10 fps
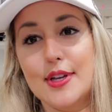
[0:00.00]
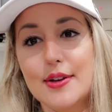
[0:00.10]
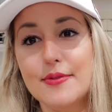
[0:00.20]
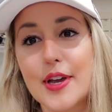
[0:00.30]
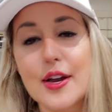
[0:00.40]

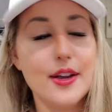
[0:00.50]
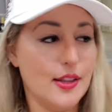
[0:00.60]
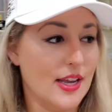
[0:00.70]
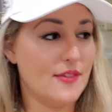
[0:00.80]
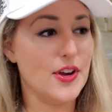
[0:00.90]

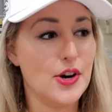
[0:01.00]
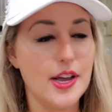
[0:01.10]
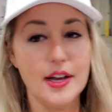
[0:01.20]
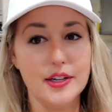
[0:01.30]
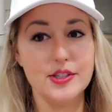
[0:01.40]
a very
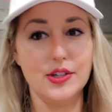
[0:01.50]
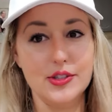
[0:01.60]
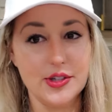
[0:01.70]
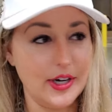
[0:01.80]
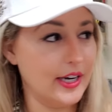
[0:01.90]

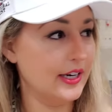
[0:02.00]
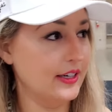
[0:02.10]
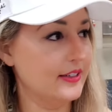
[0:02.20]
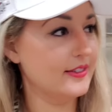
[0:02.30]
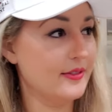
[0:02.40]
unadulterated
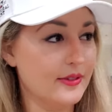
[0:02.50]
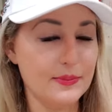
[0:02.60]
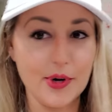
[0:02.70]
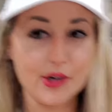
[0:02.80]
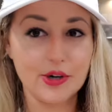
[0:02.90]

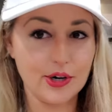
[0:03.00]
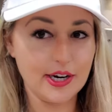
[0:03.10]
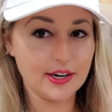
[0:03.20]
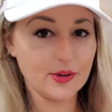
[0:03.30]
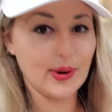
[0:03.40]
mercury
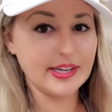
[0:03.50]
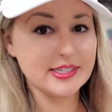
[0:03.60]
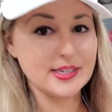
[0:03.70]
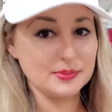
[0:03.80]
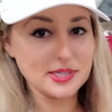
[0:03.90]
in quite
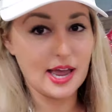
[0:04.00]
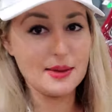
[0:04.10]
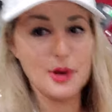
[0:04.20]
some time.